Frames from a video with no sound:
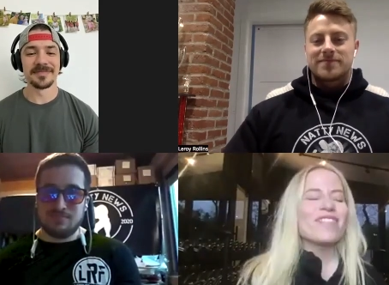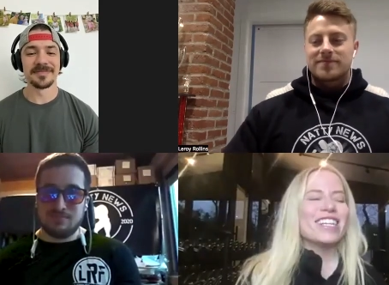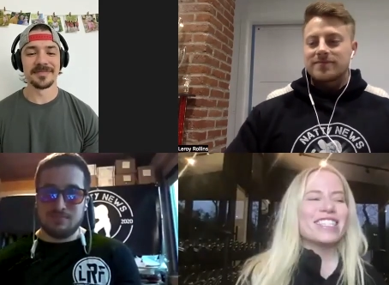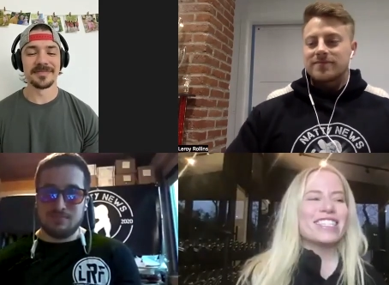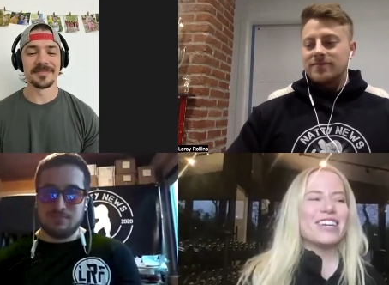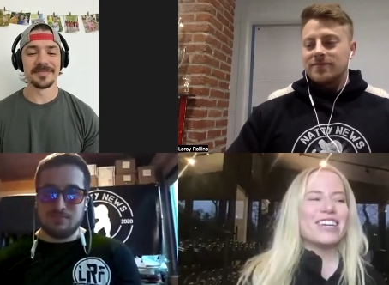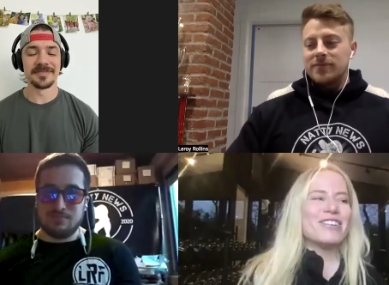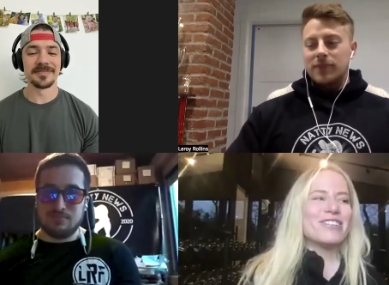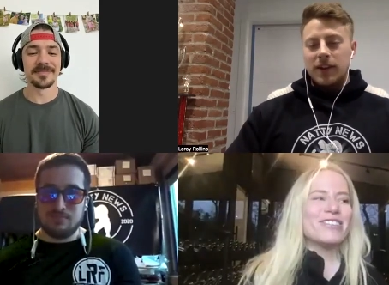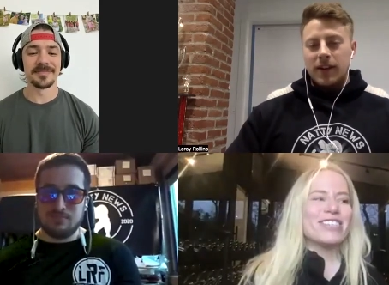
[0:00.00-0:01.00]

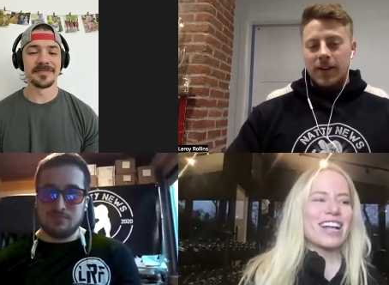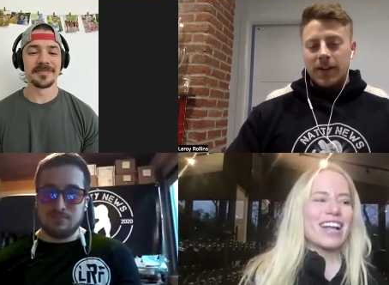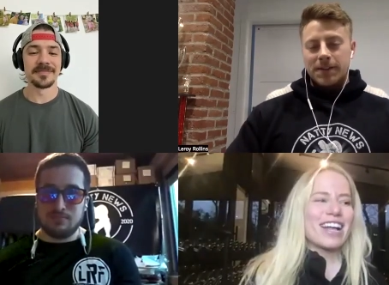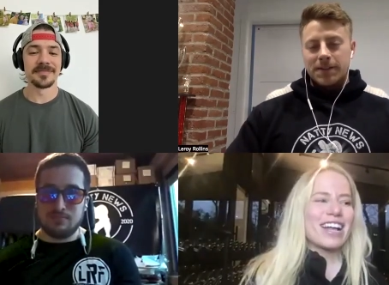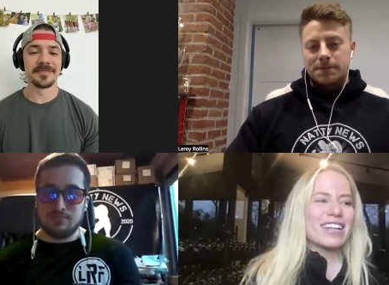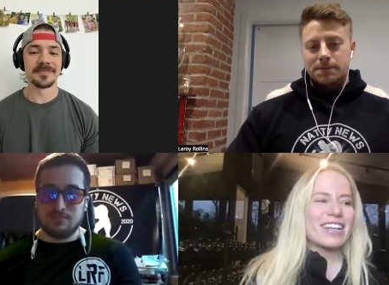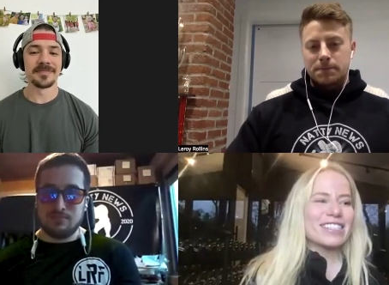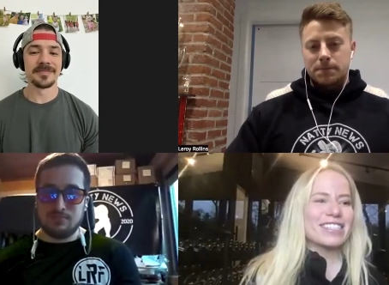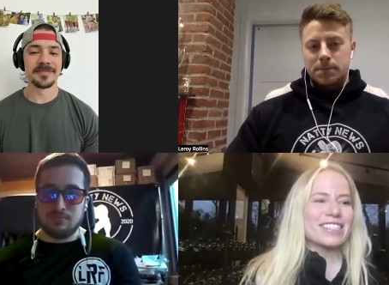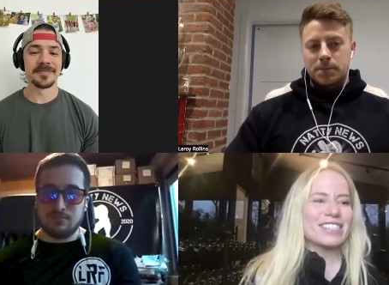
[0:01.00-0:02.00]
Speaker 1: So, so
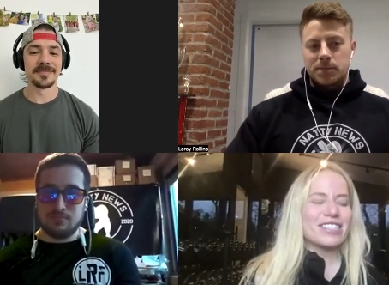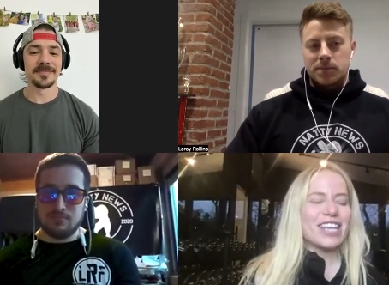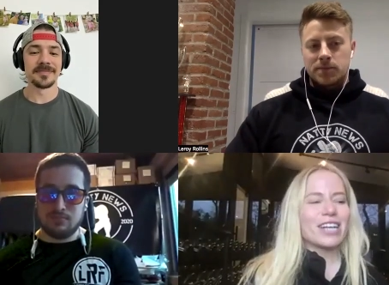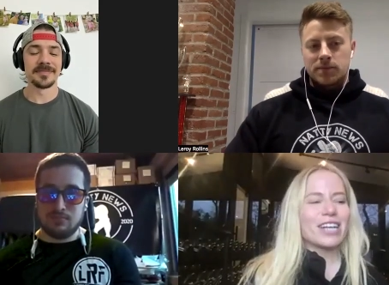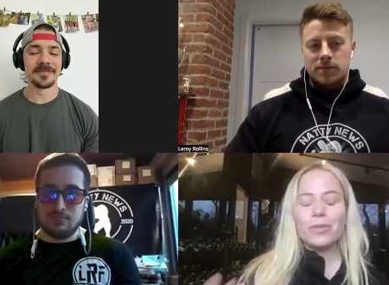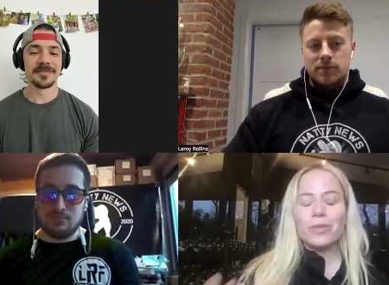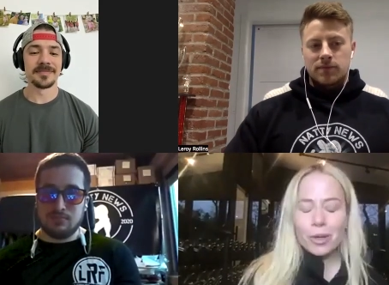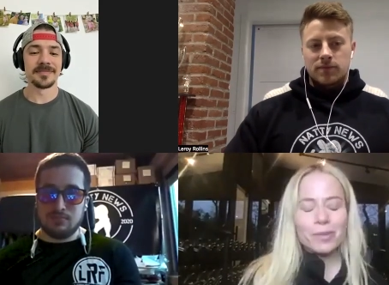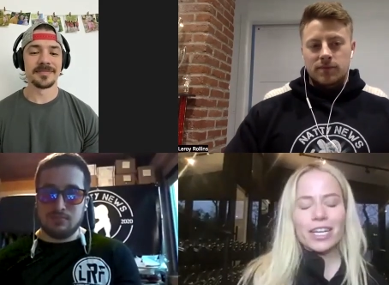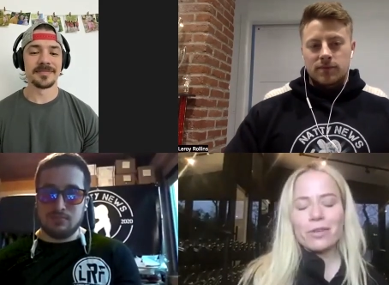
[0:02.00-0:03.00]
we
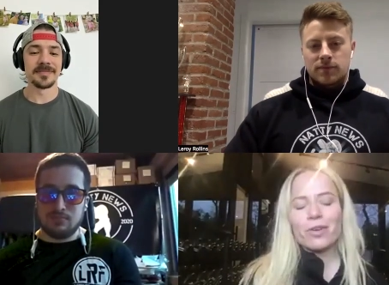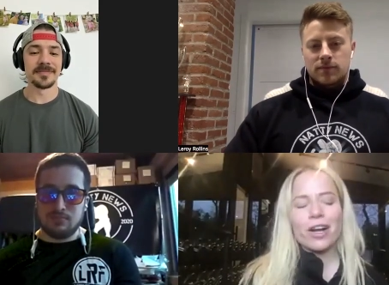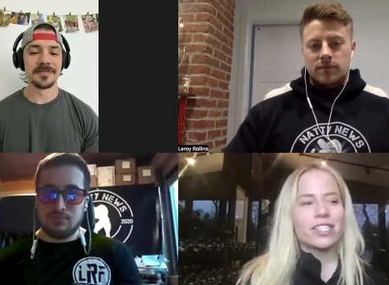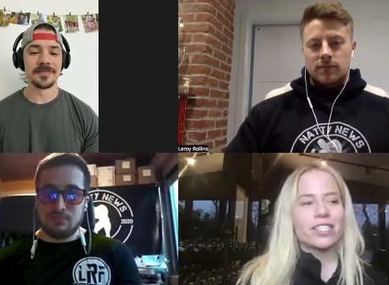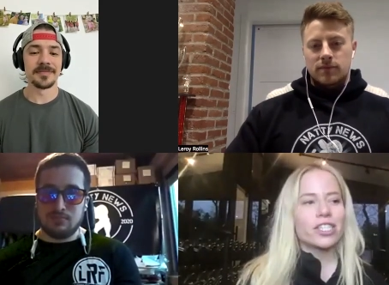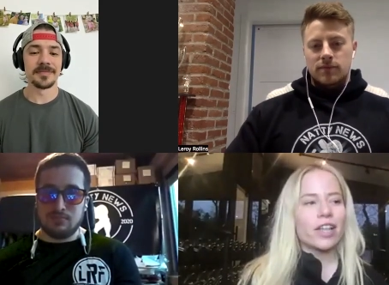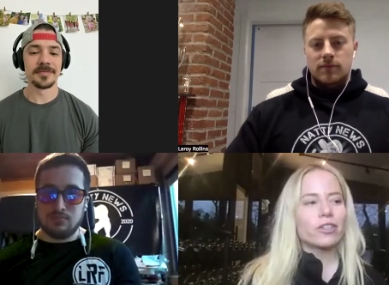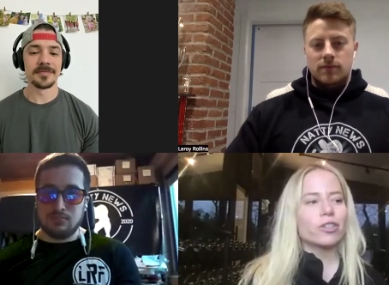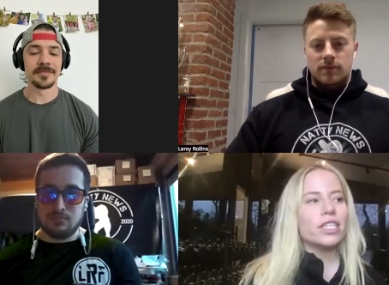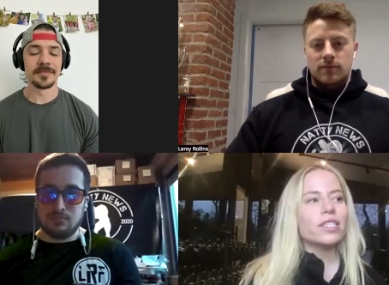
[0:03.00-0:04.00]
opened dental practices together.
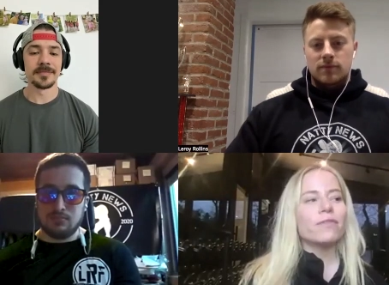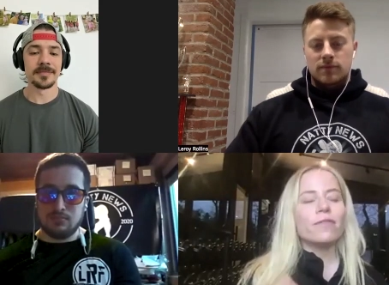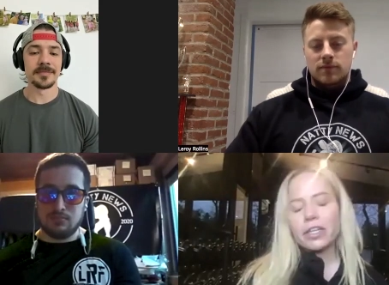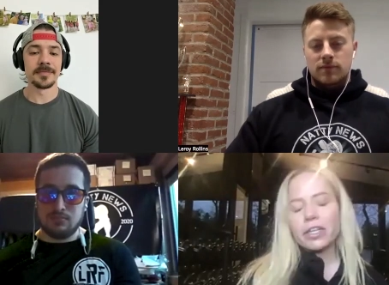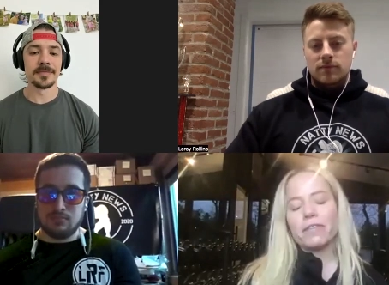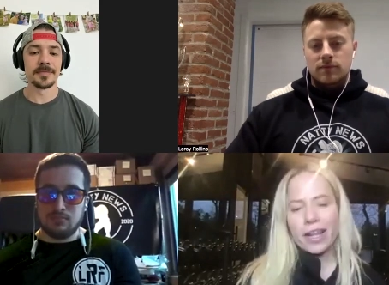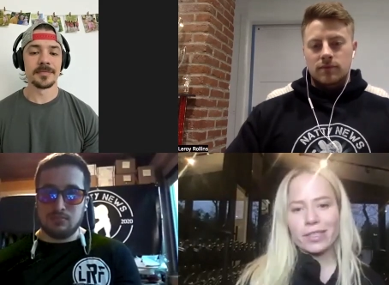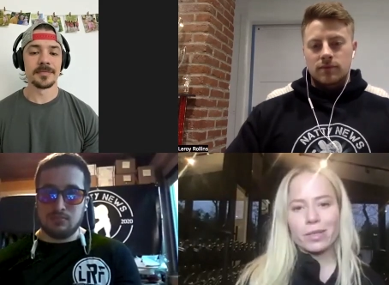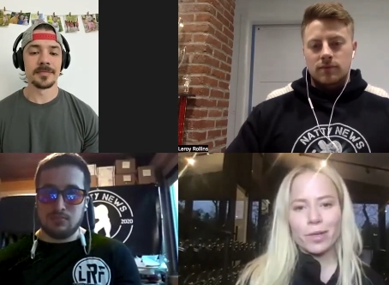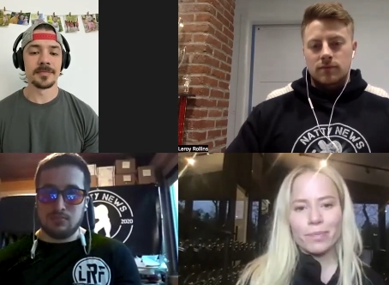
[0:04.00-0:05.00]
So it is very
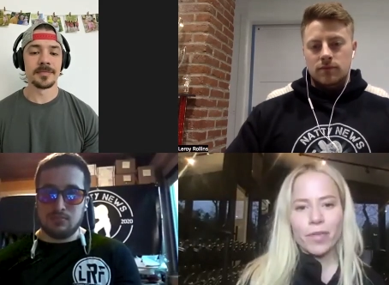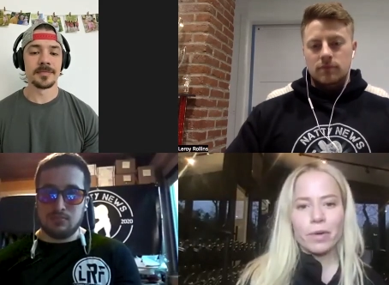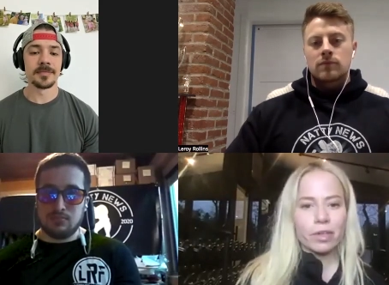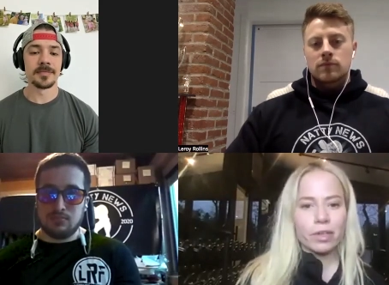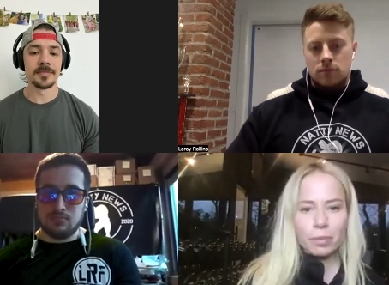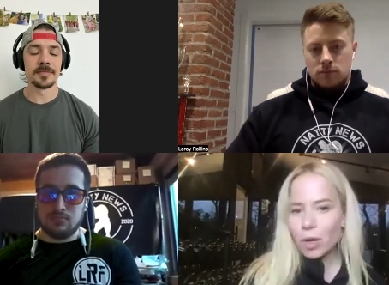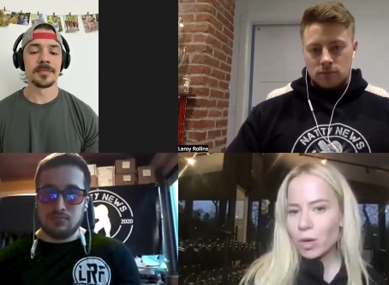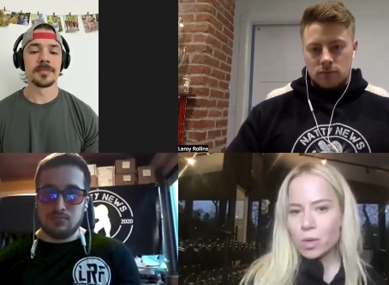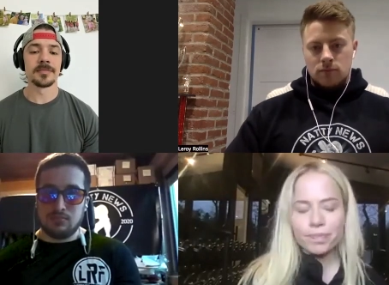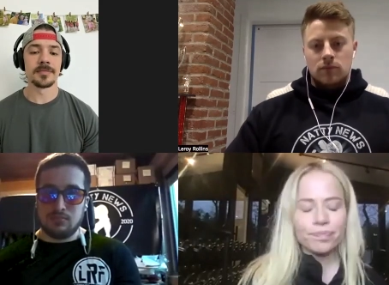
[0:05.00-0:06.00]
flexible. I work from
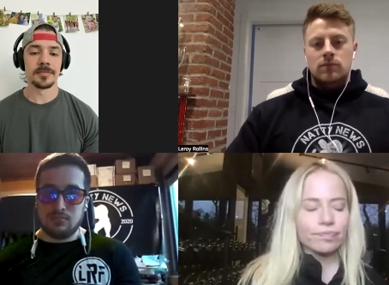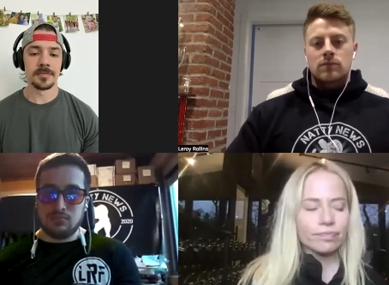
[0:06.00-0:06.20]
home